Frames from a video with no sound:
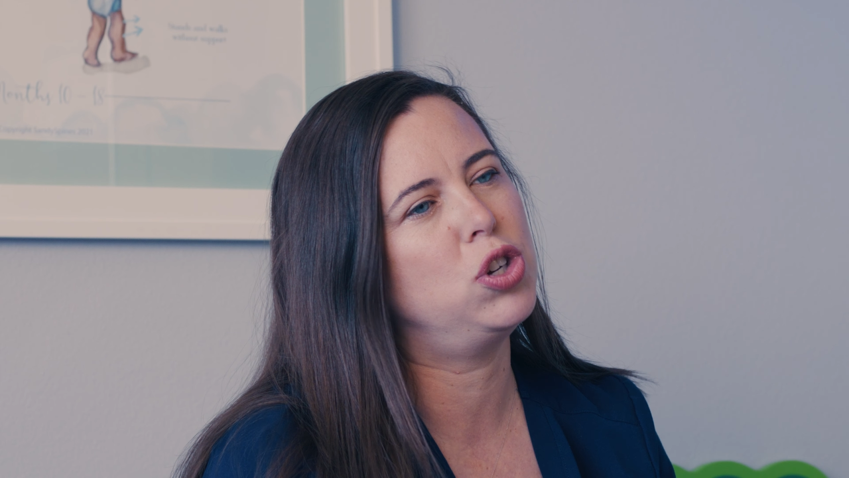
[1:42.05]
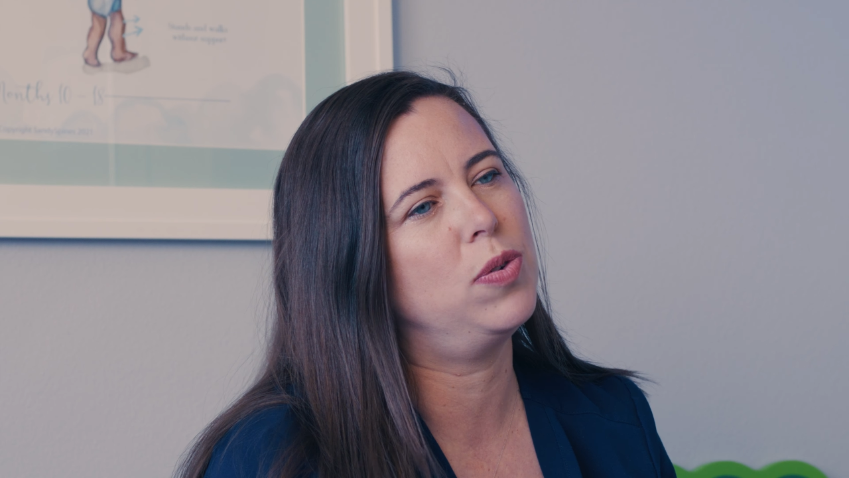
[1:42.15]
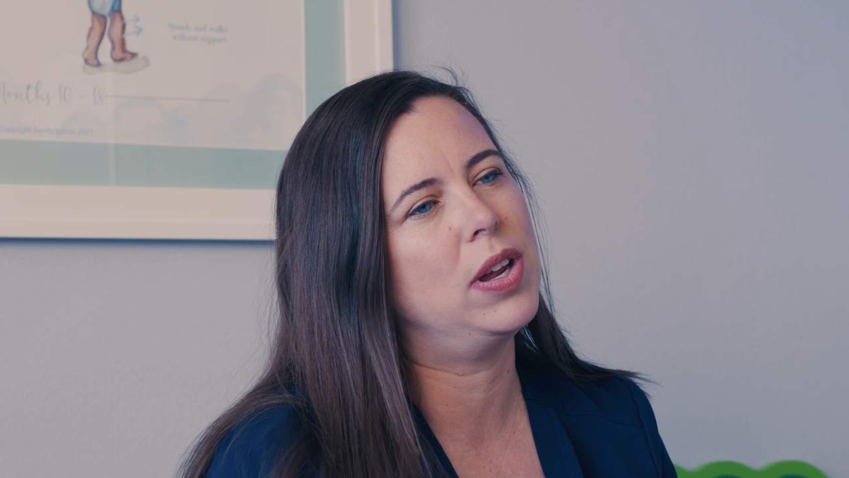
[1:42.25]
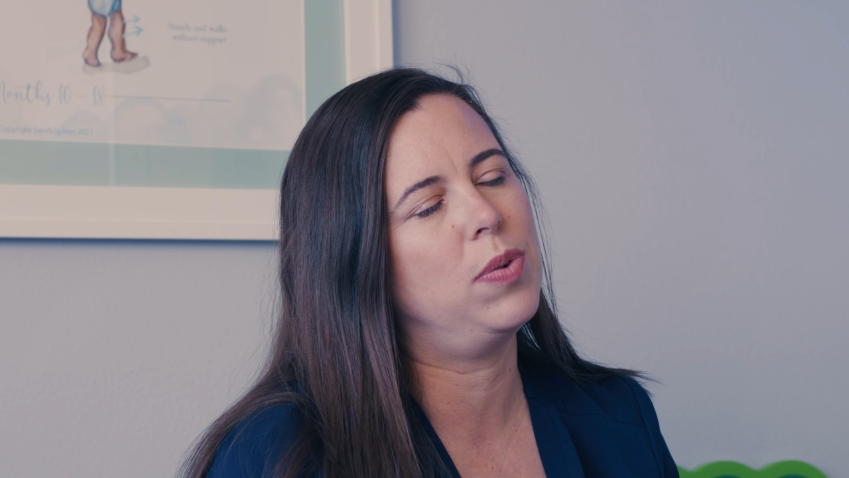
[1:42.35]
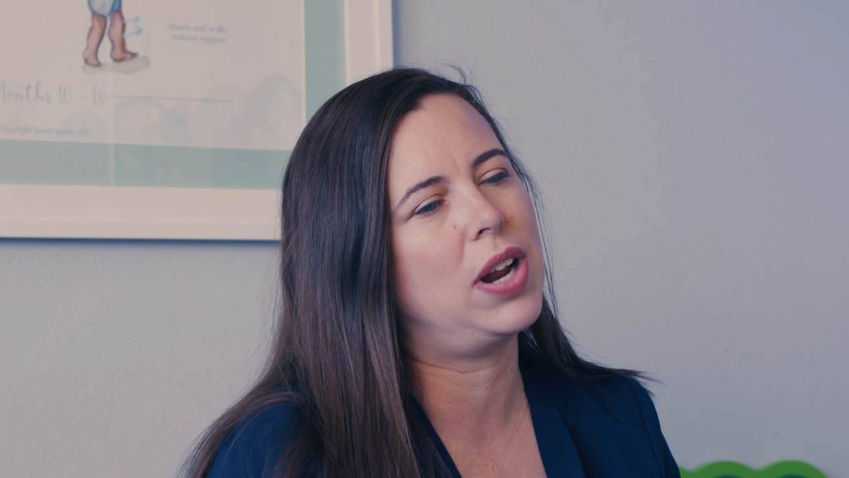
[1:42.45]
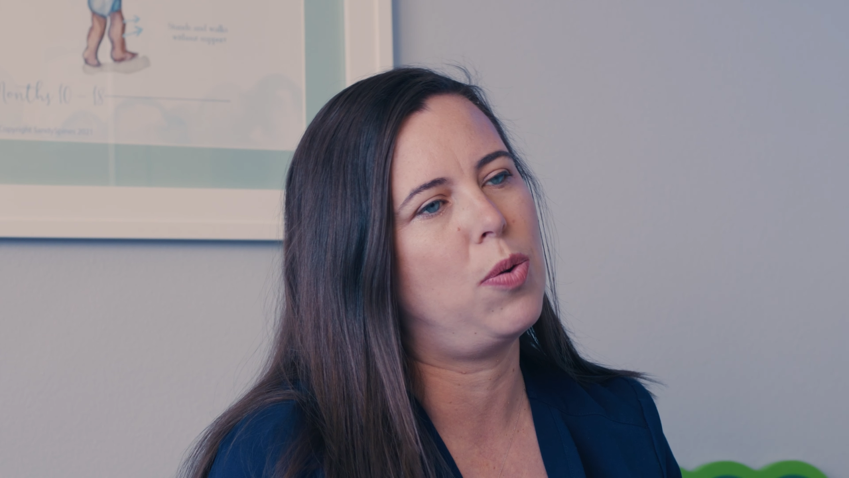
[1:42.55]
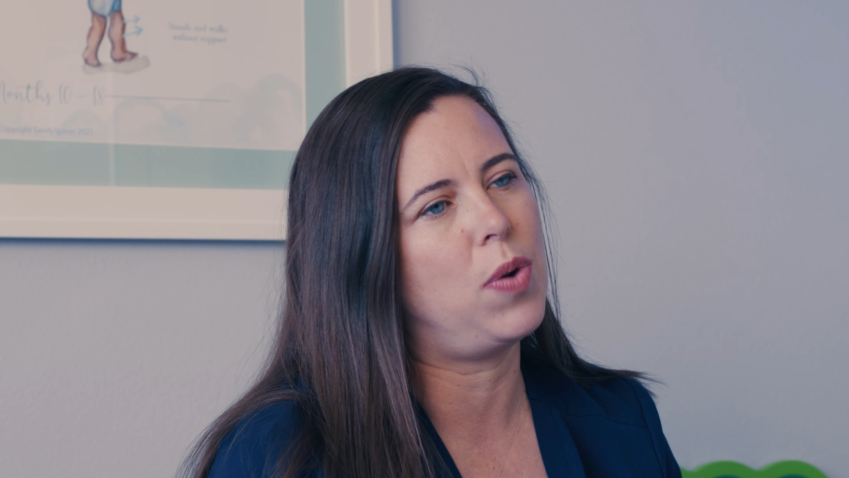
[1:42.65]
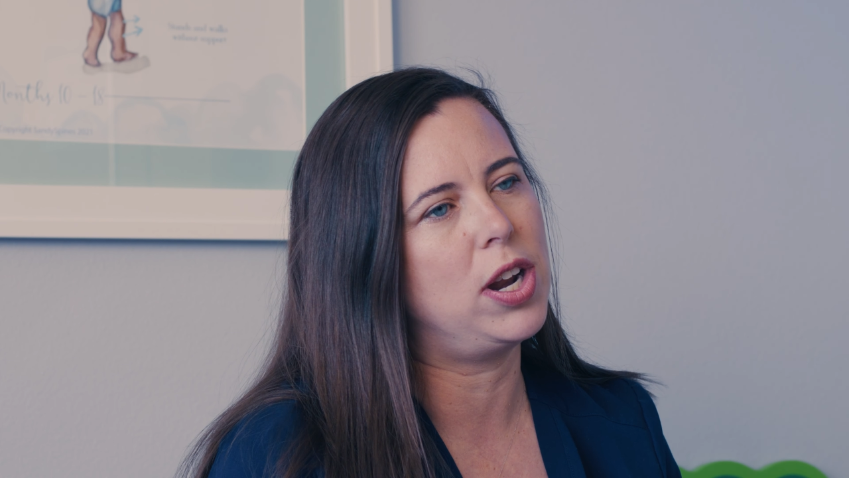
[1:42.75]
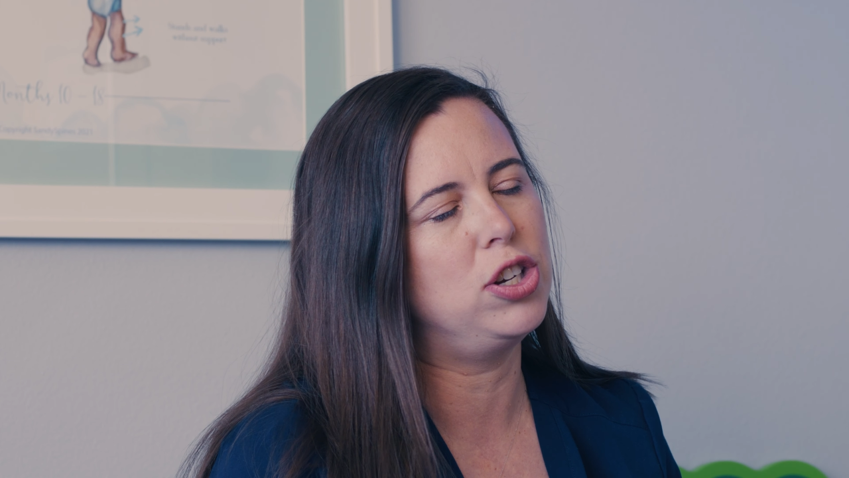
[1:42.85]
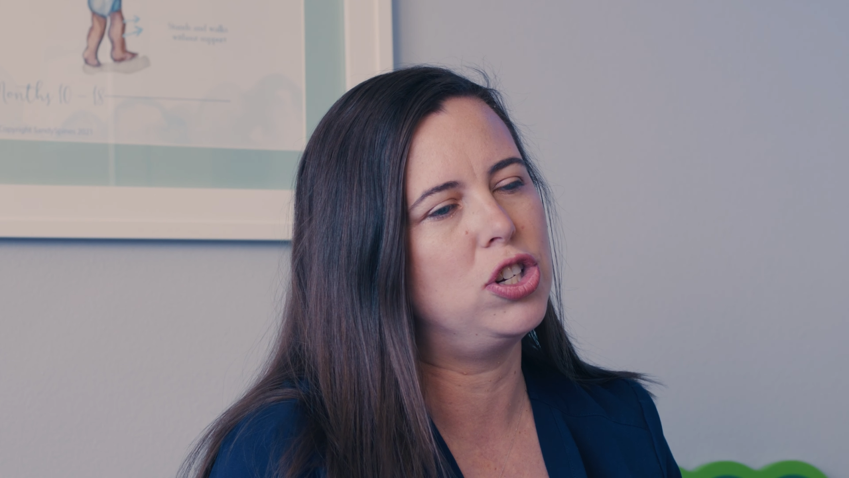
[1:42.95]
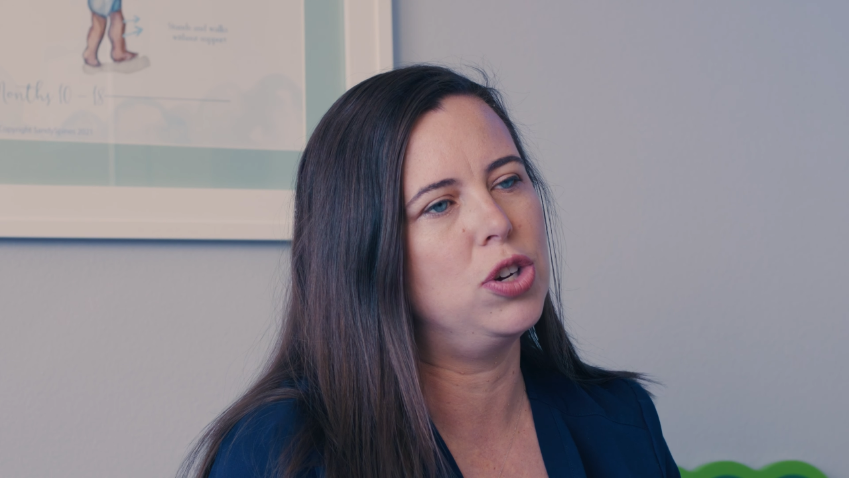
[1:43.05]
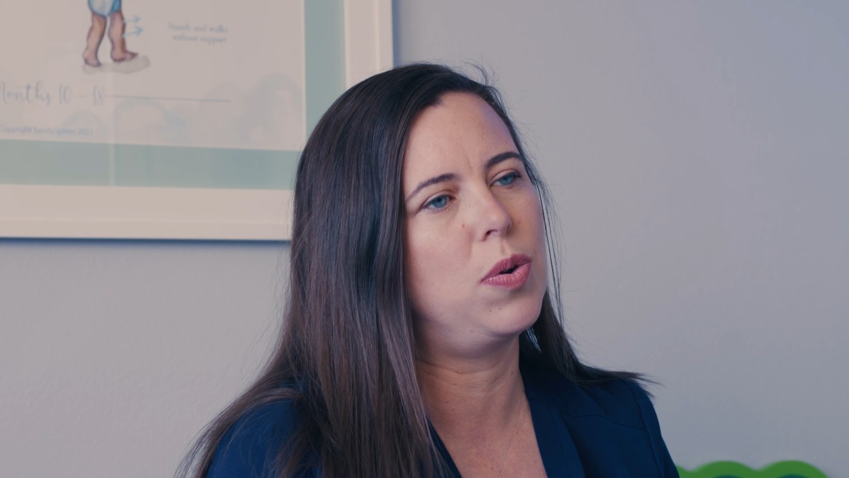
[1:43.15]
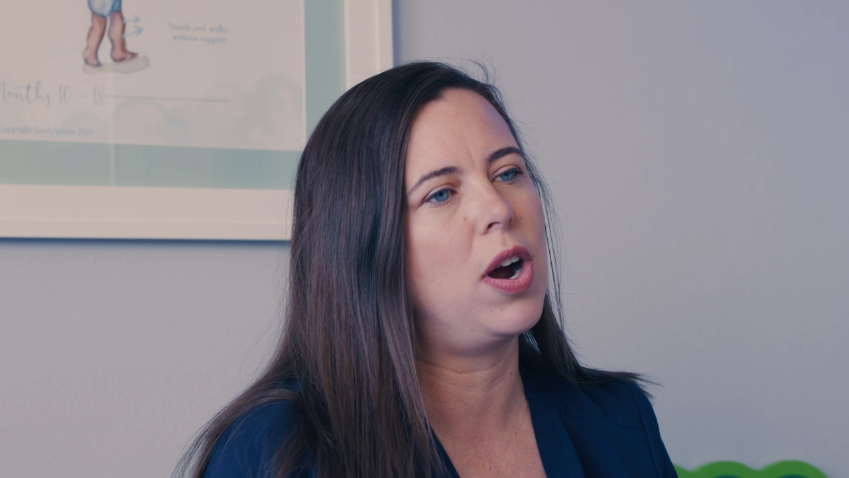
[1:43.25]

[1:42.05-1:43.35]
doing what I want to do?